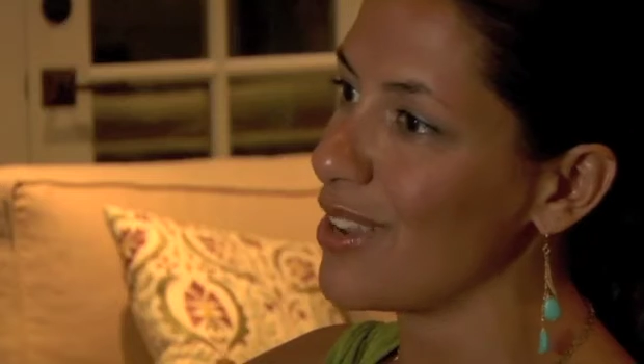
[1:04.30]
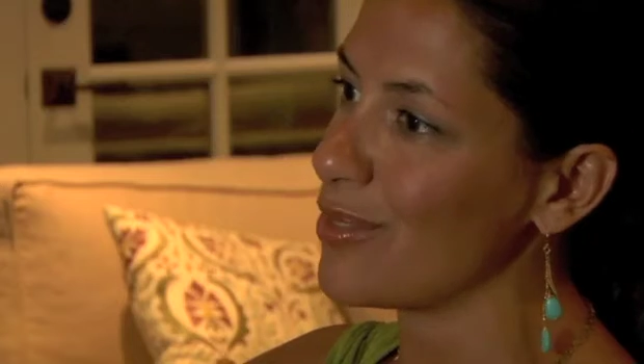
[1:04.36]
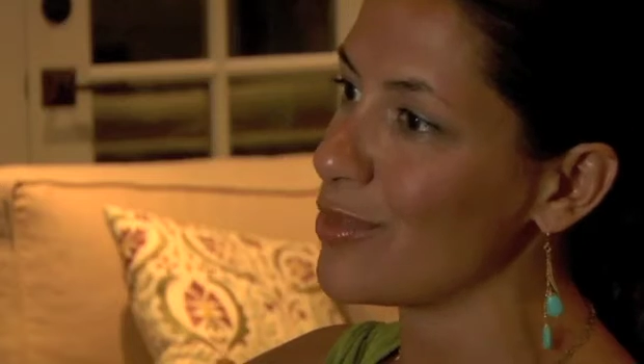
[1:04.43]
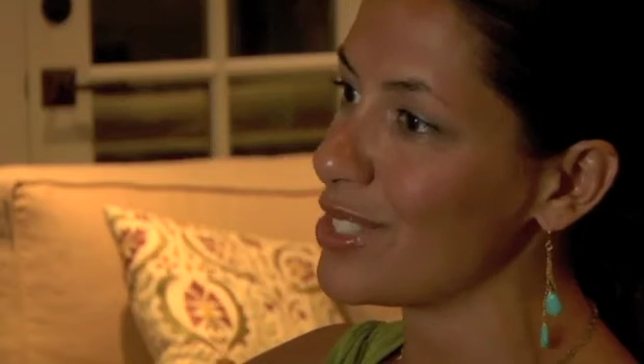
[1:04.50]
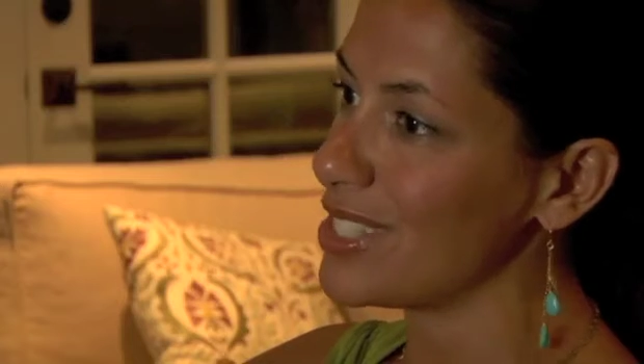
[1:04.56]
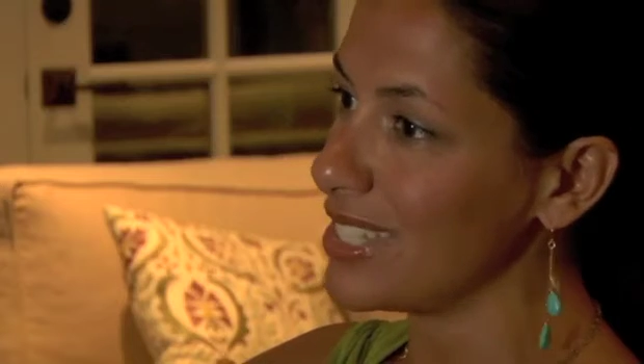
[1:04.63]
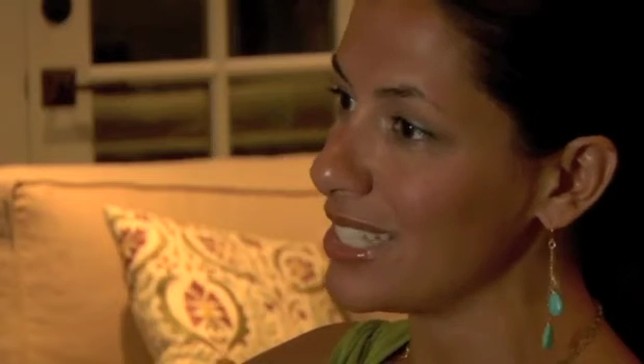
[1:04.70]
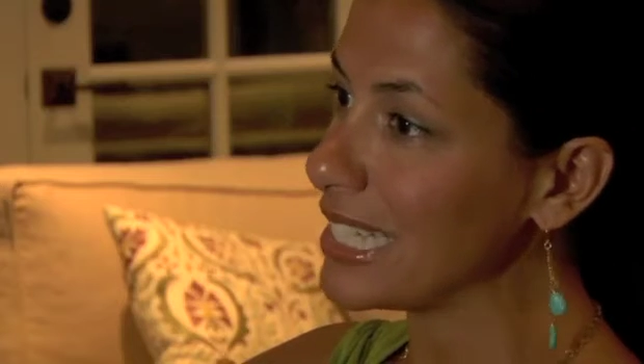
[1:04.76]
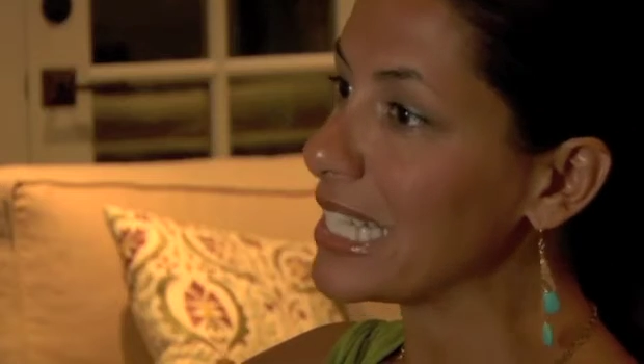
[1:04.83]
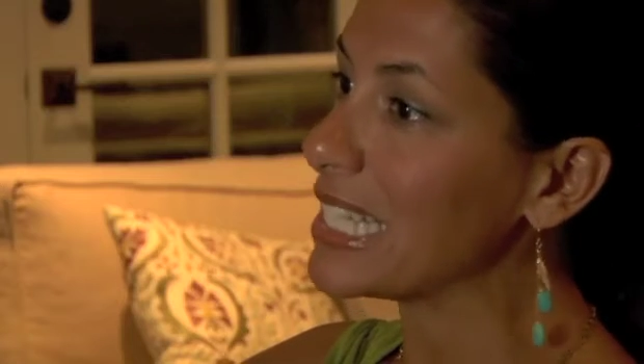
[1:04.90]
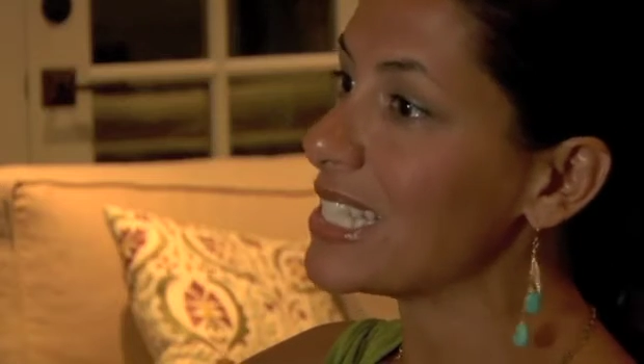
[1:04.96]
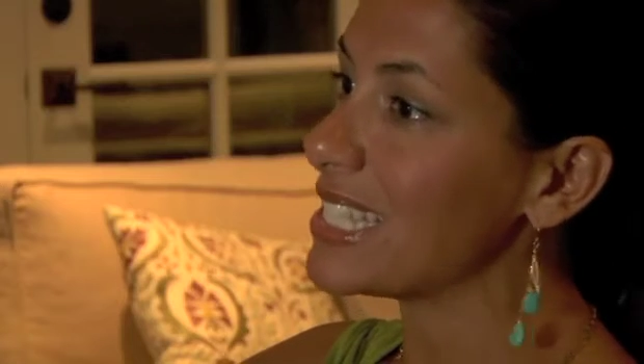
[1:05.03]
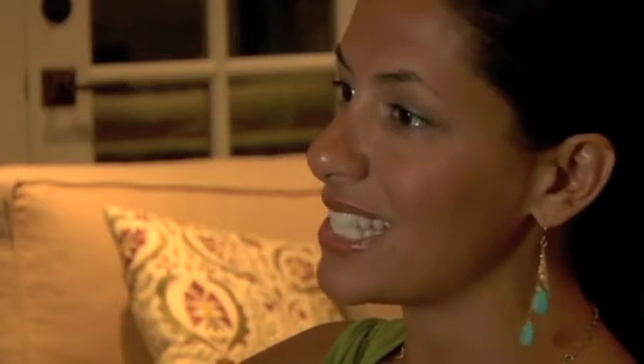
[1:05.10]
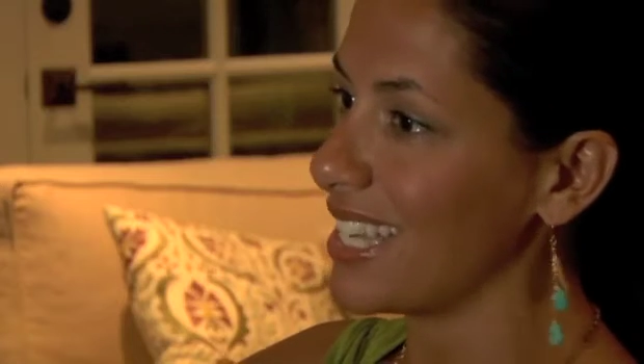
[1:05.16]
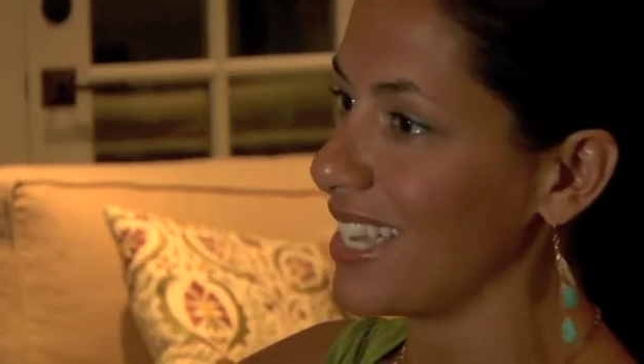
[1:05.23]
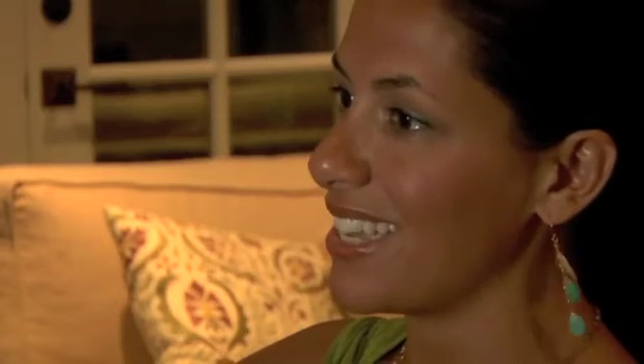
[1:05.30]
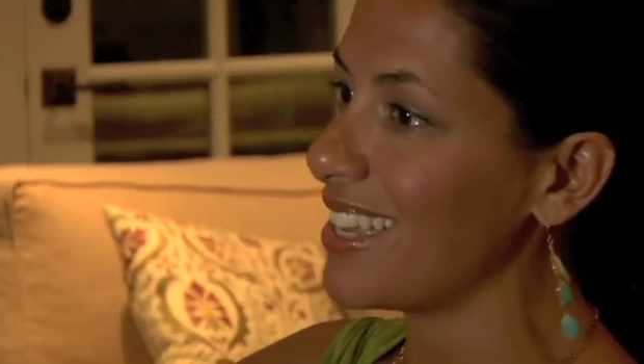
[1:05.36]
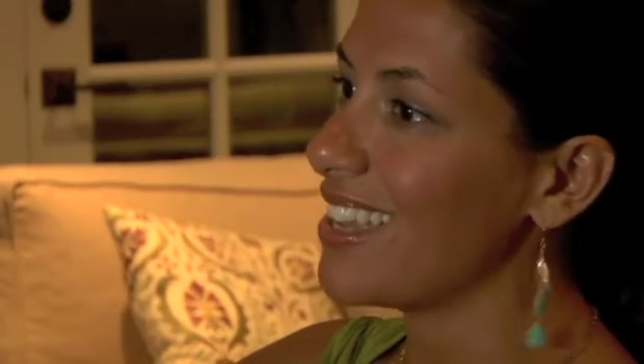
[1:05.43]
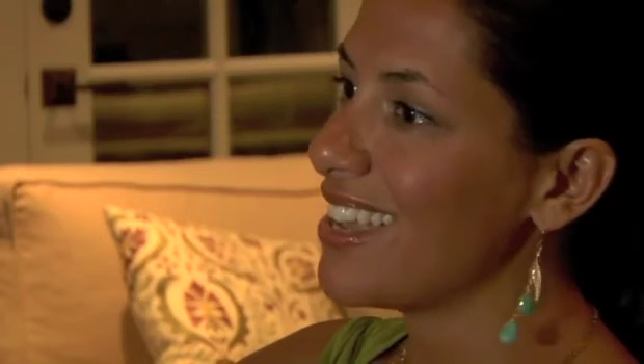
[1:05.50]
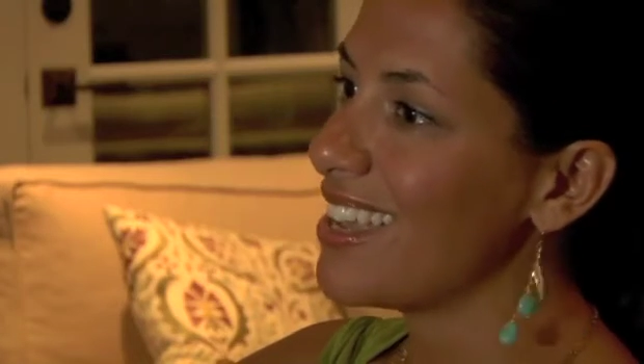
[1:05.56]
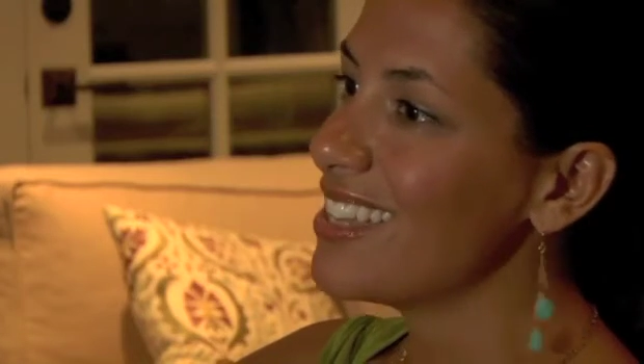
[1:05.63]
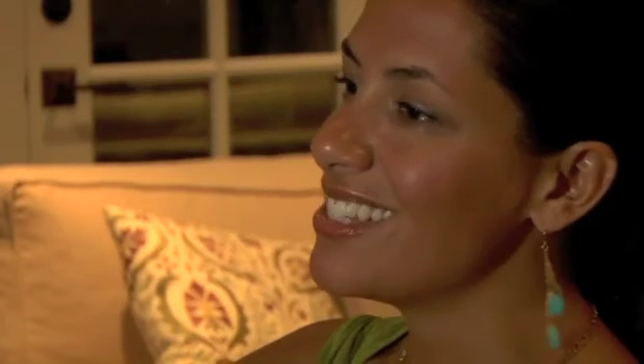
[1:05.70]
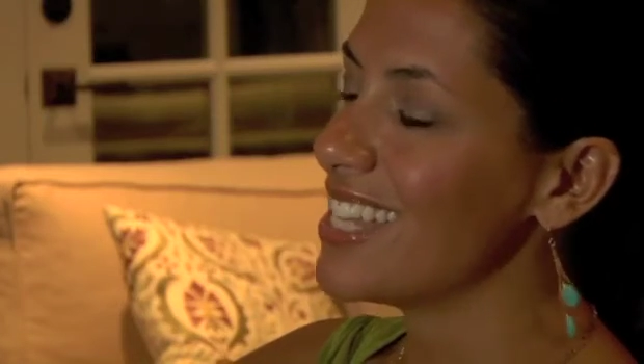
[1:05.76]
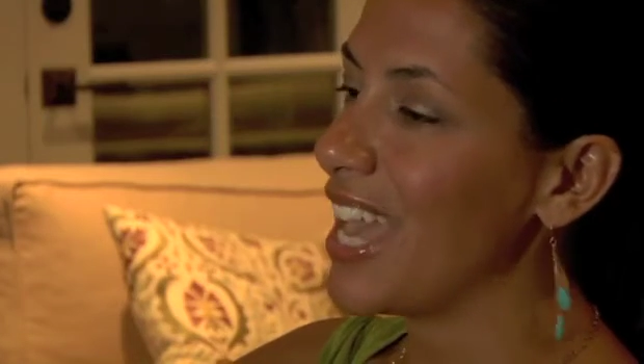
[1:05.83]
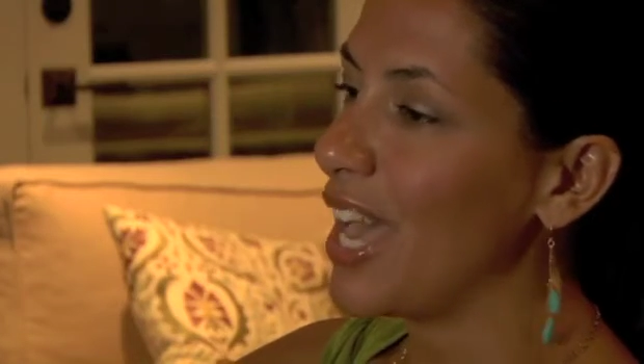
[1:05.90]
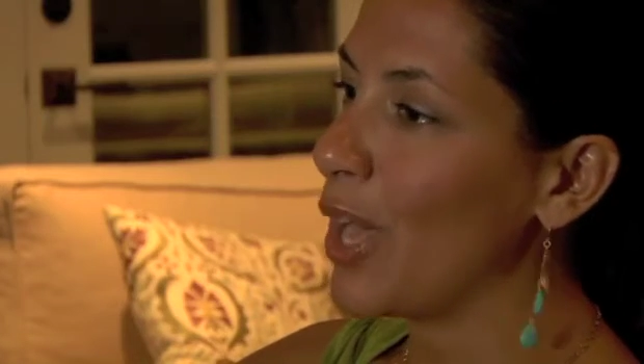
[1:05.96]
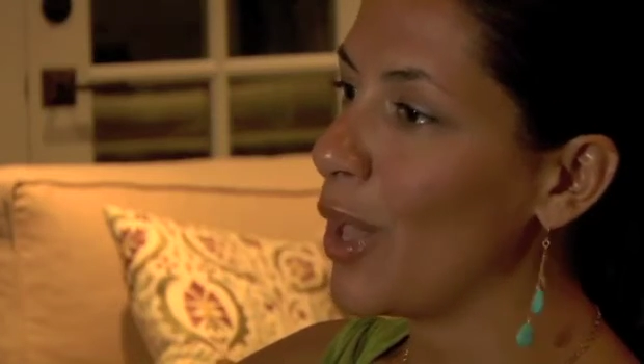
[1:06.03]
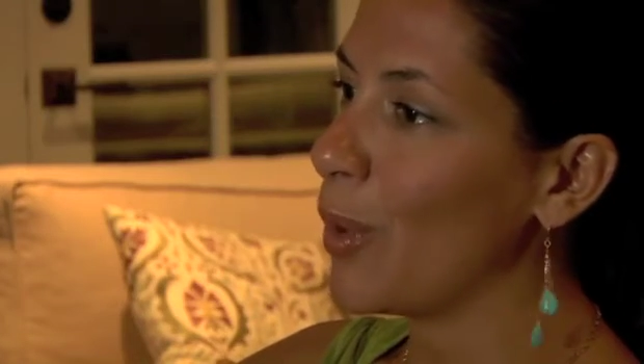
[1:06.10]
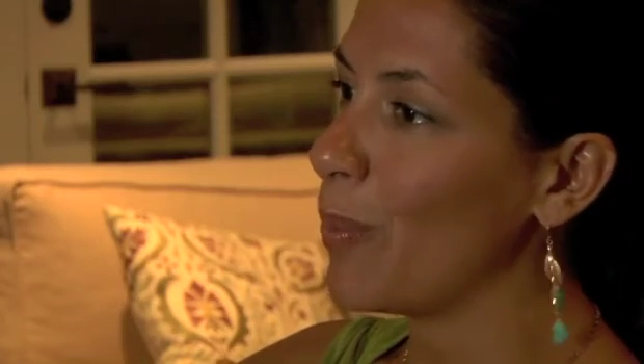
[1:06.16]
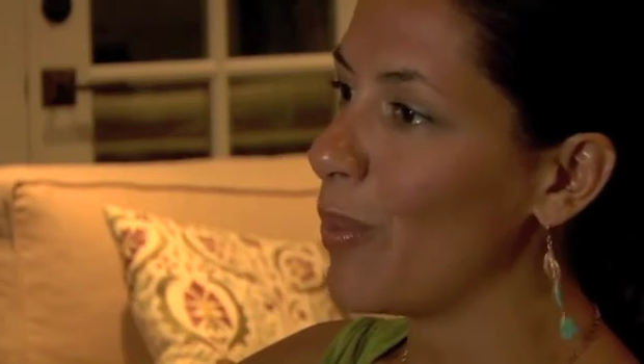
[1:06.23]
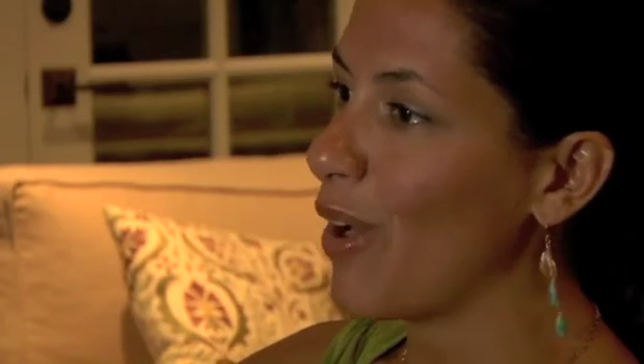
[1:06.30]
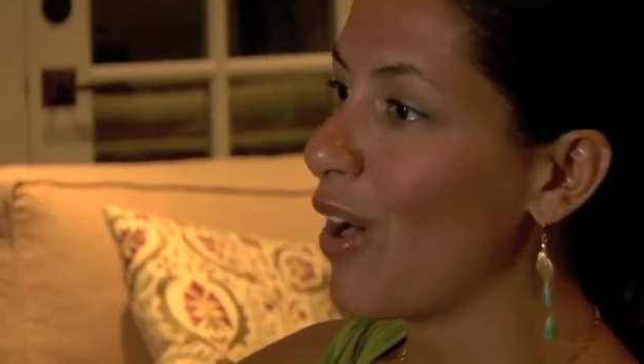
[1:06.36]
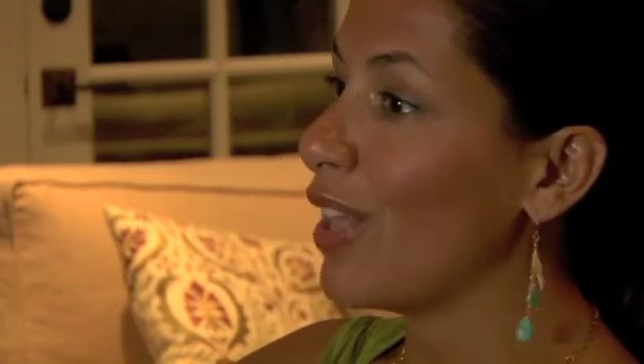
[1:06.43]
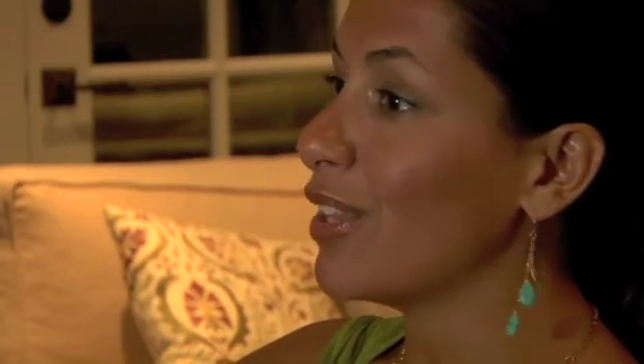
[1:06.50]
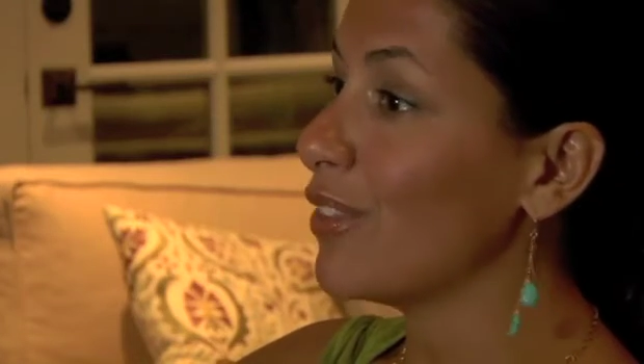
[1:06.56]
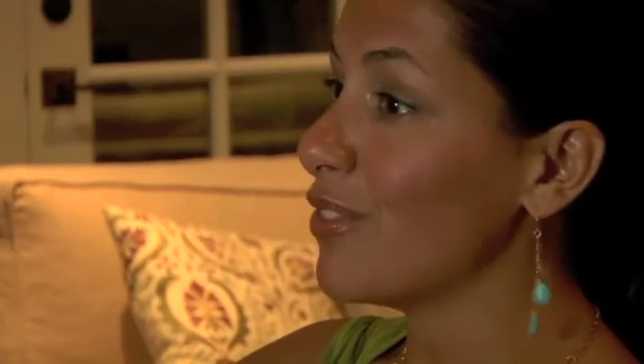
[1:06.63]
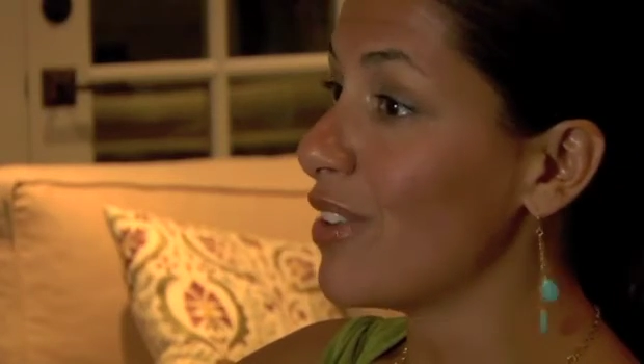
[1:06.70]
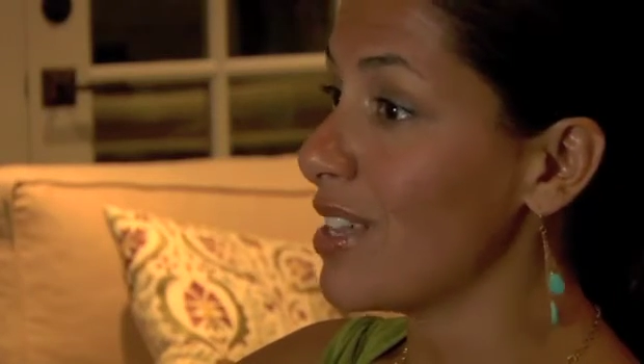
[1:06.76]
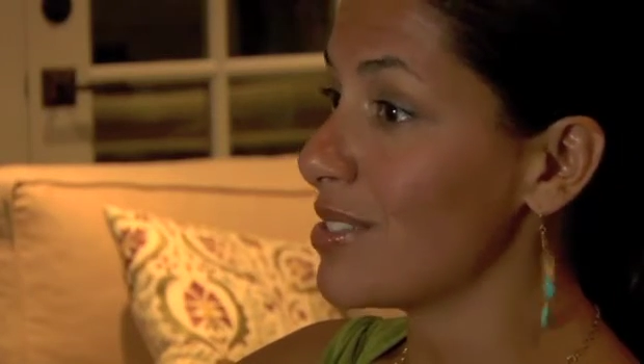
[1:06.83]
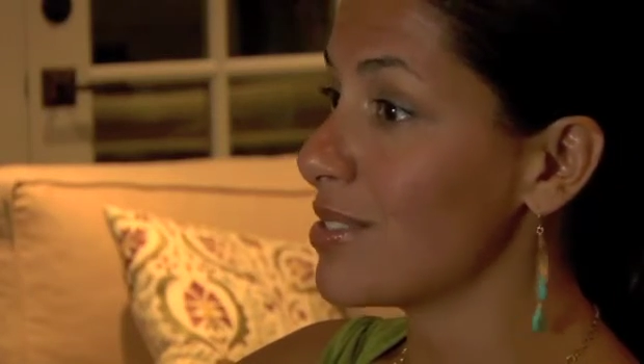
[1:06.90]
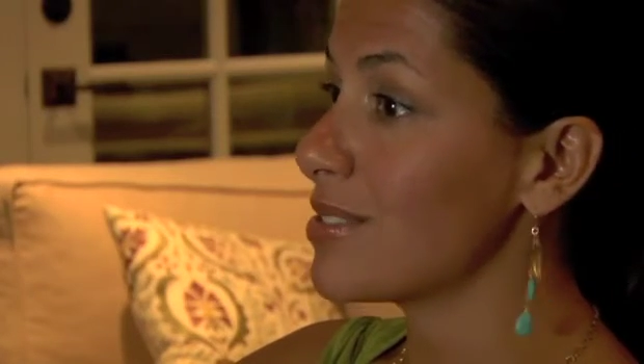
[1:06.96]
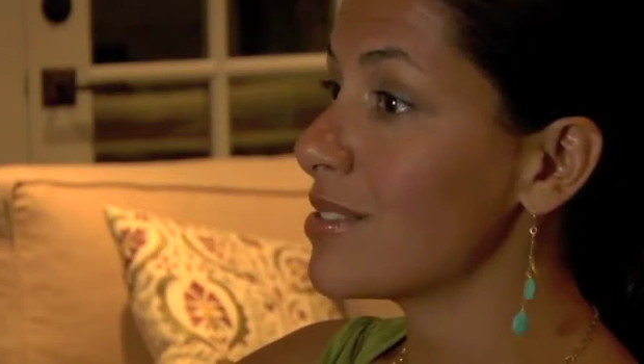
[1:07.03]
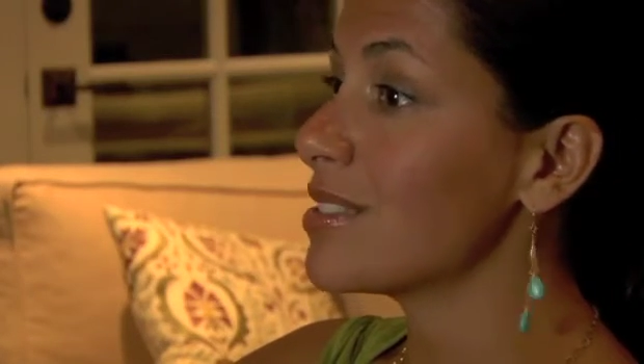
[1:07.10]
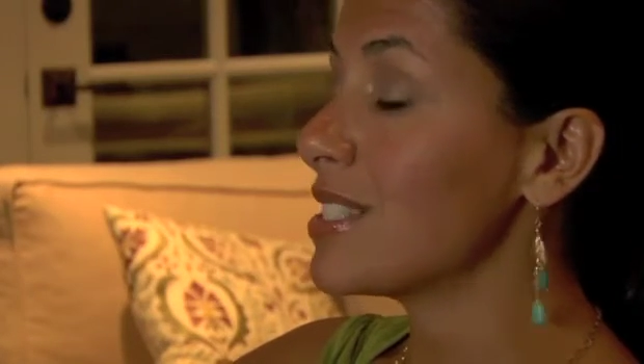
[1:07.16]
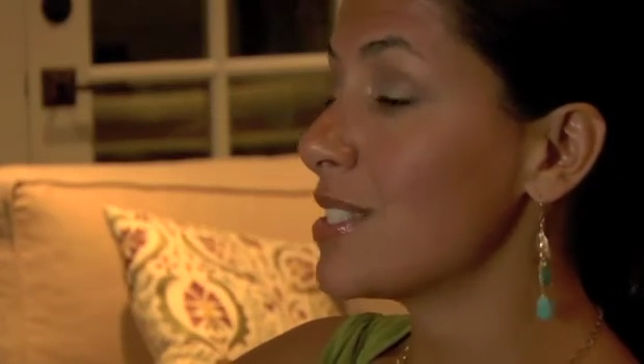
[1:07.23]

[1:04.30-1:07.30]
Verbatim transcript: and resiliency to help all of us